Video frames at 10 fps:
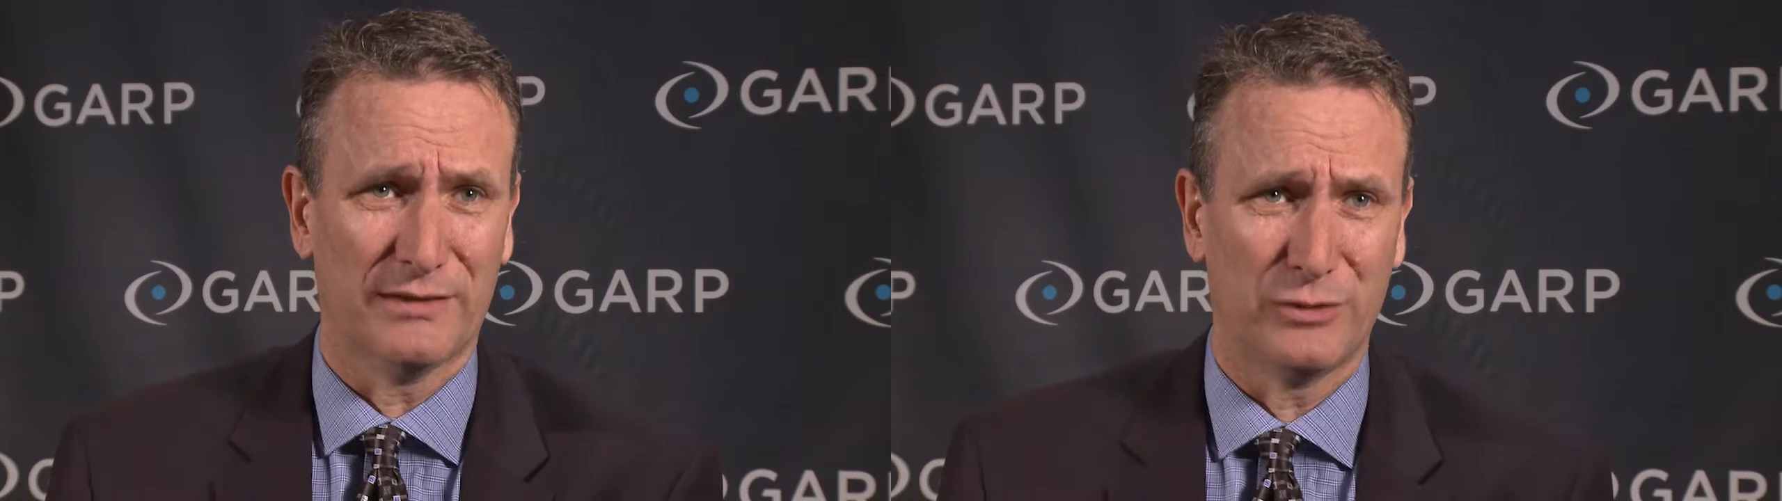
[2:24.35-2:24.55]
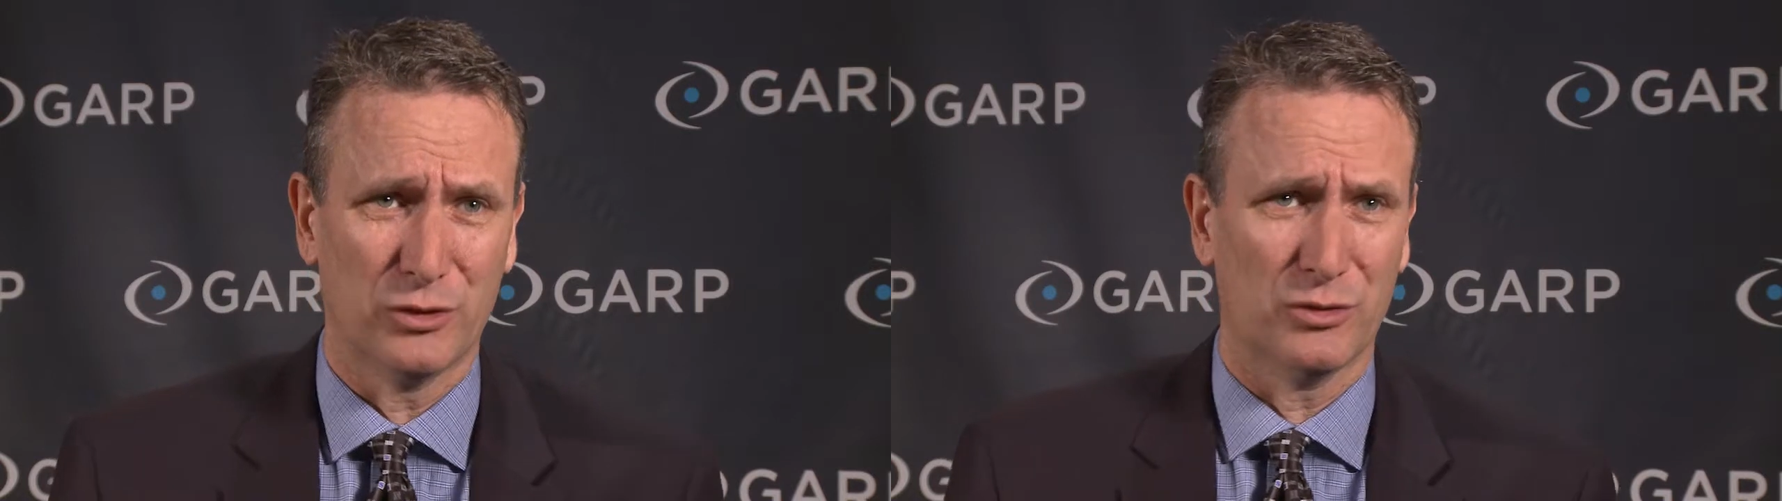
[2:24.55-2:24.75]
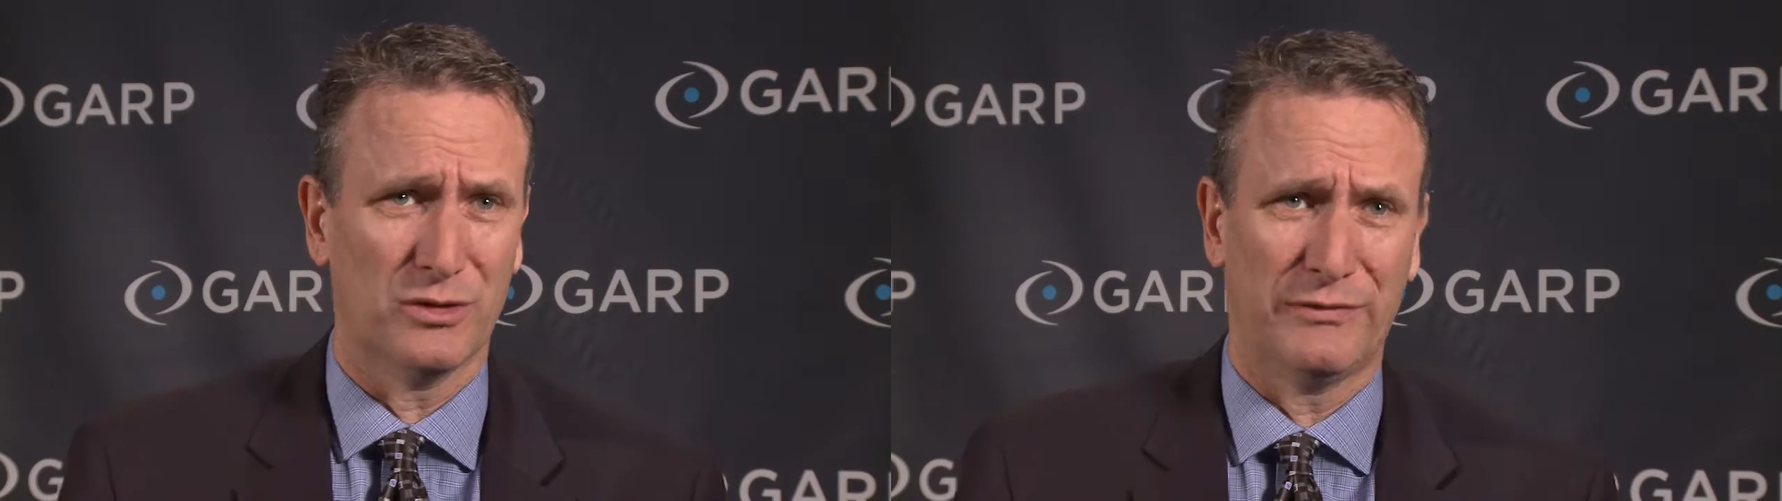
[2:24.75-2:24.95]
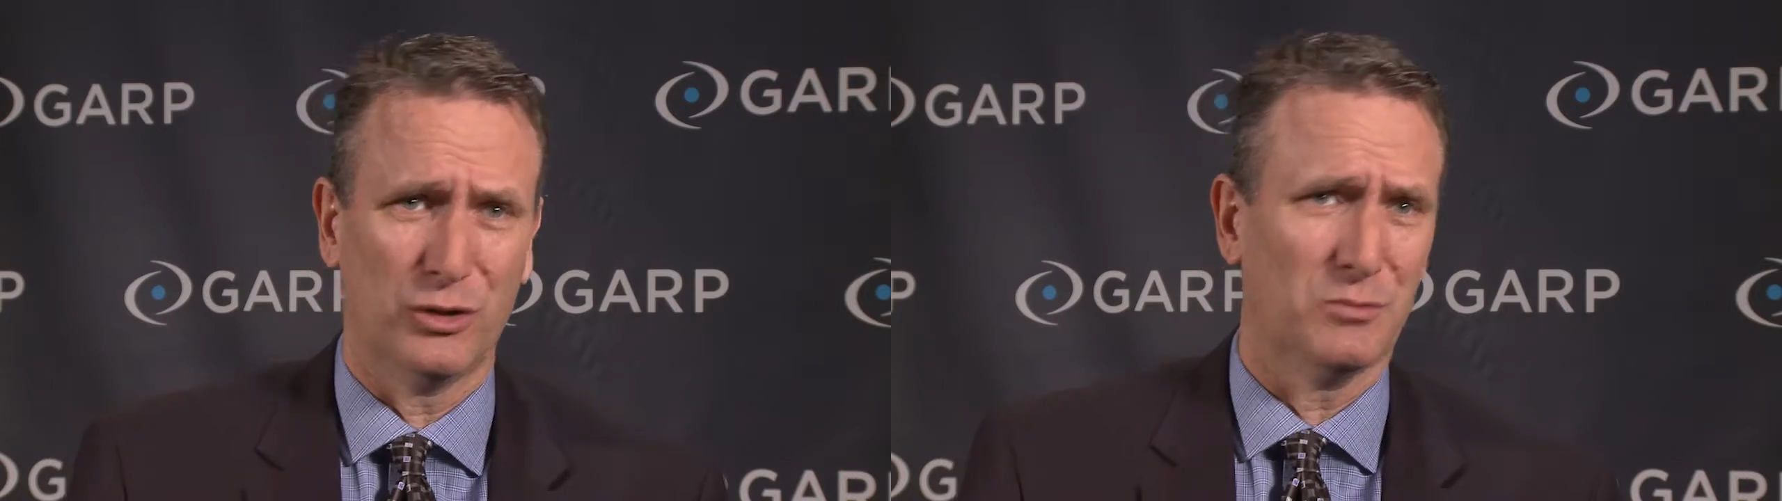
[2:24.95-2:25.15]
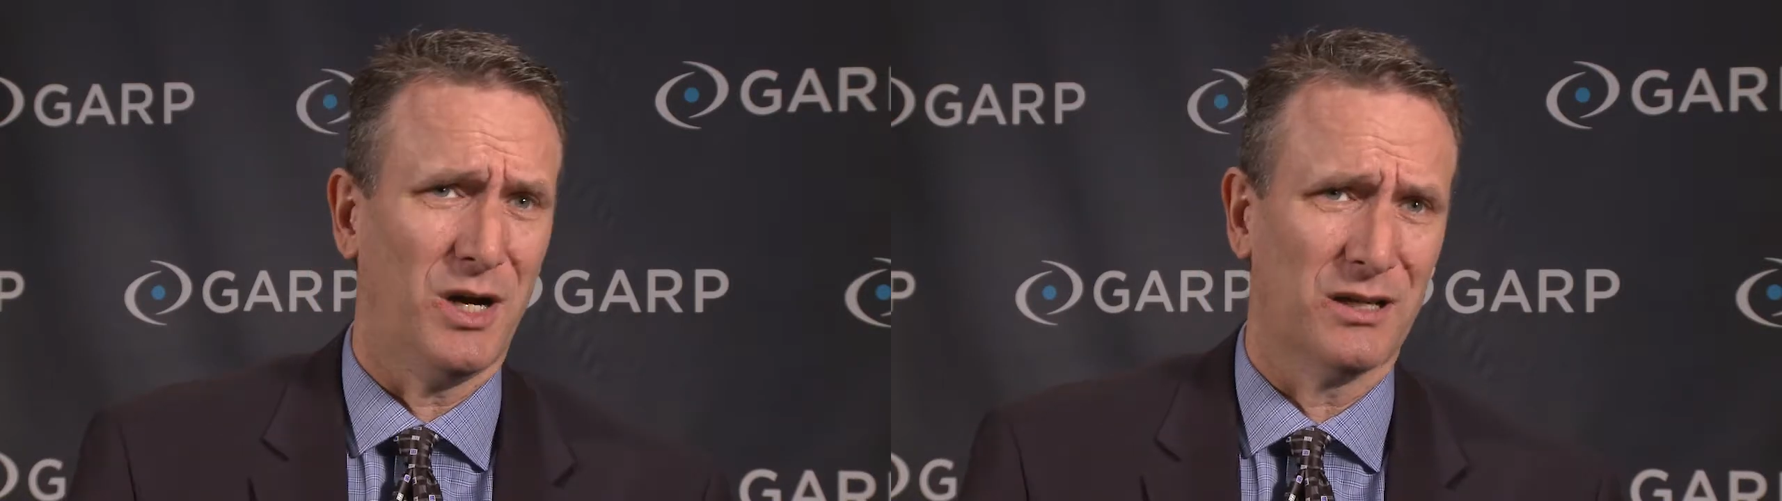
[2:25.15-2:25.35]
If you're if
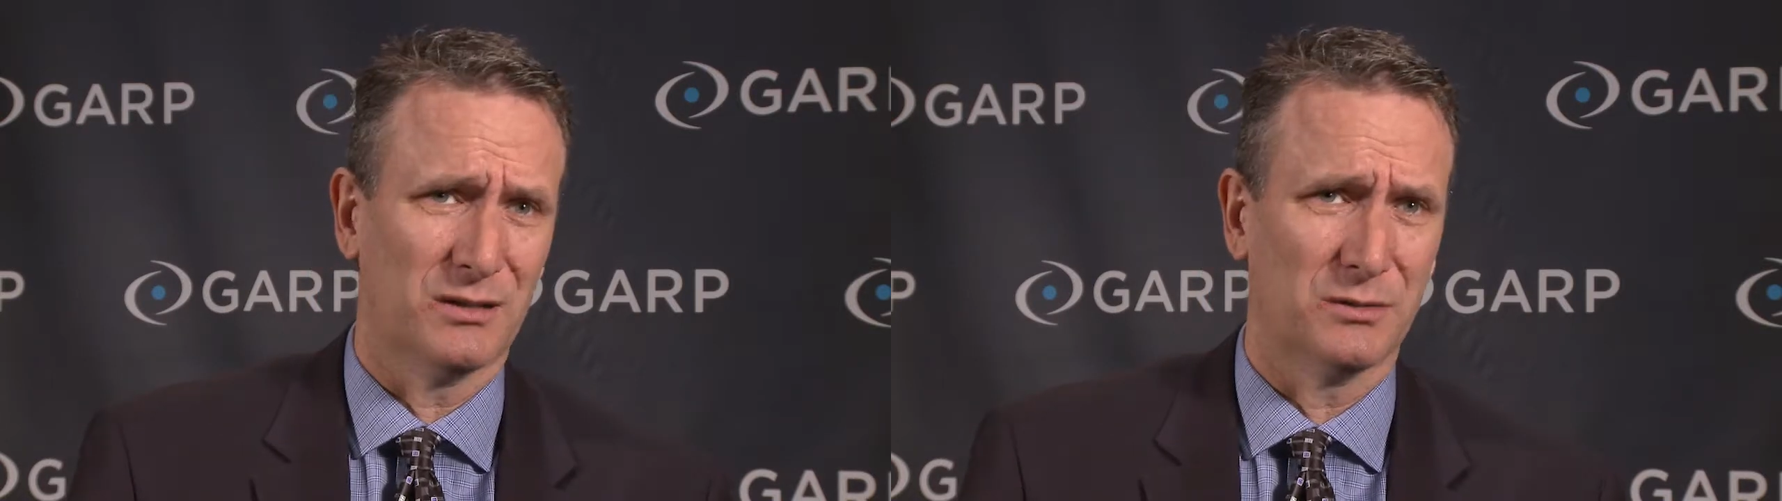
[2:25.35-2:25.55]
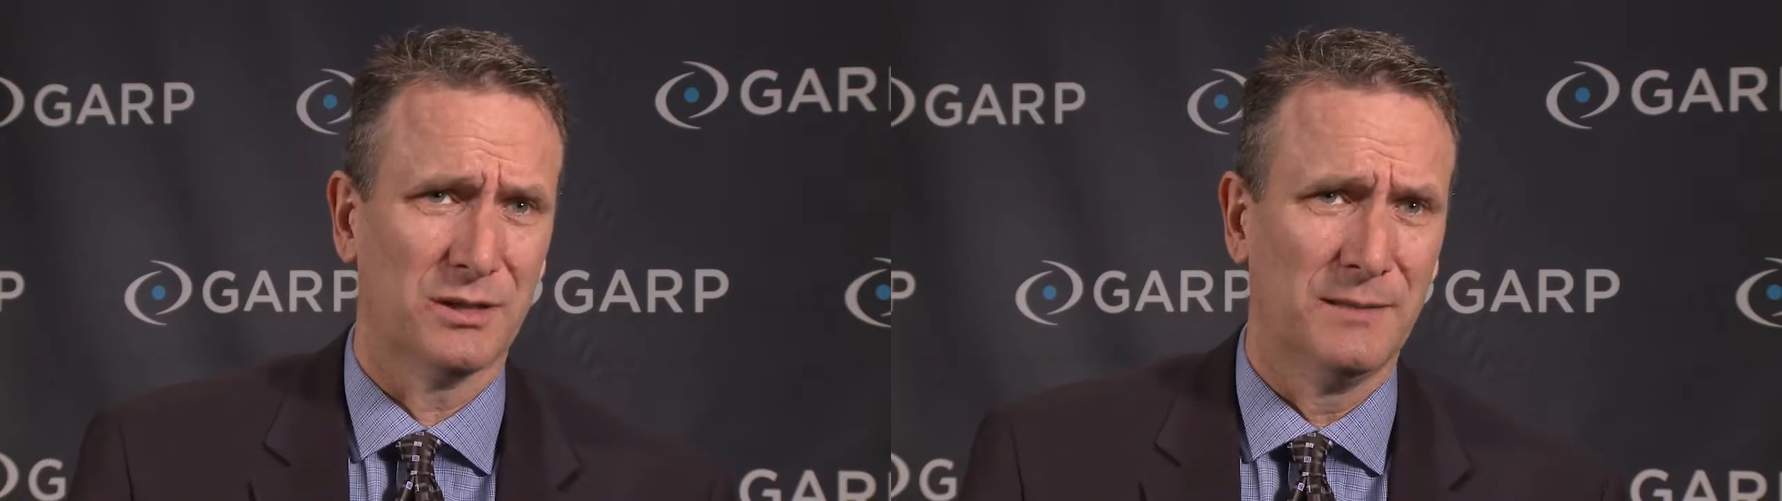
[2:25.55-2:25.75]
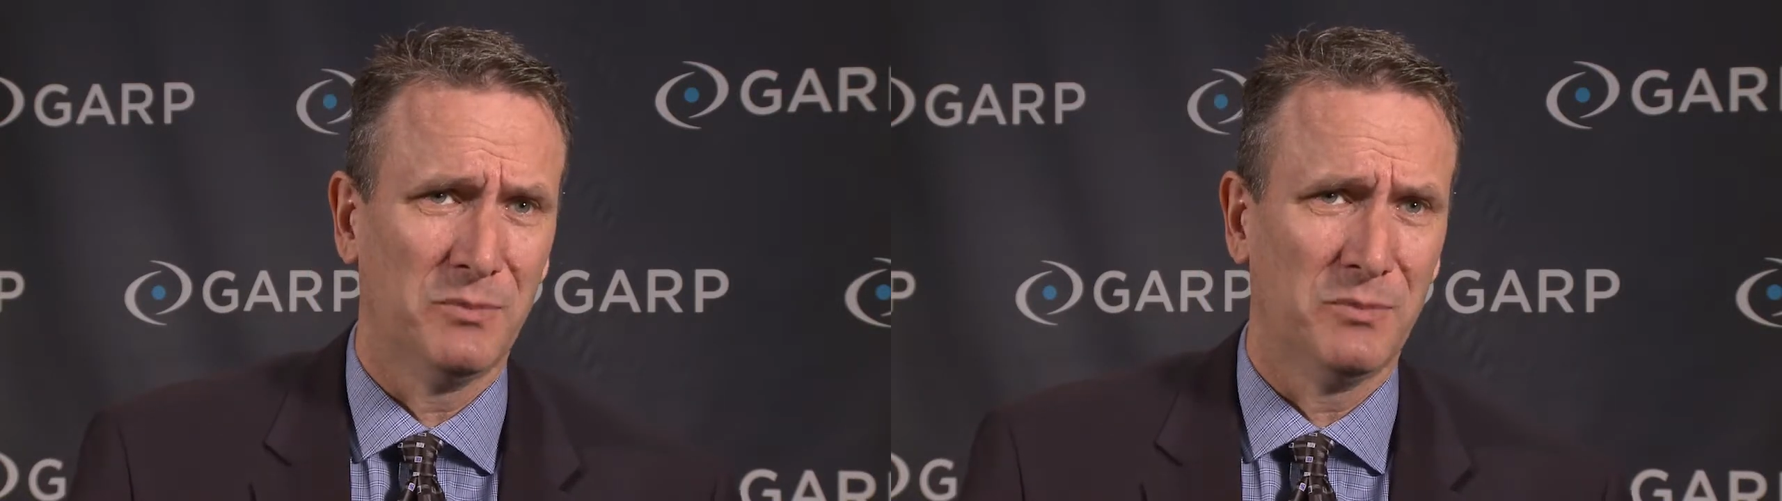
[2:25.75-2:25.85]
you're a modeler